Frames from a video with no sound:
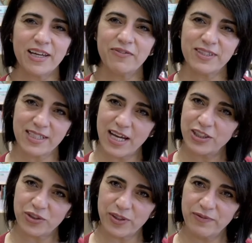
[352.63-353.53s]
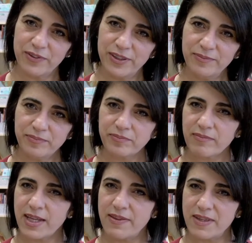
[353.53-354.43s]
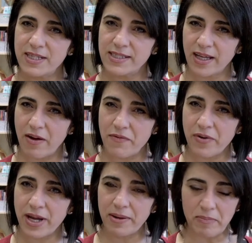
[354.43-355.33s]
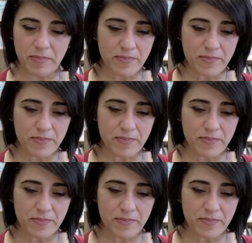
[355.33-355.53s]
if it's not joyful in the discovery,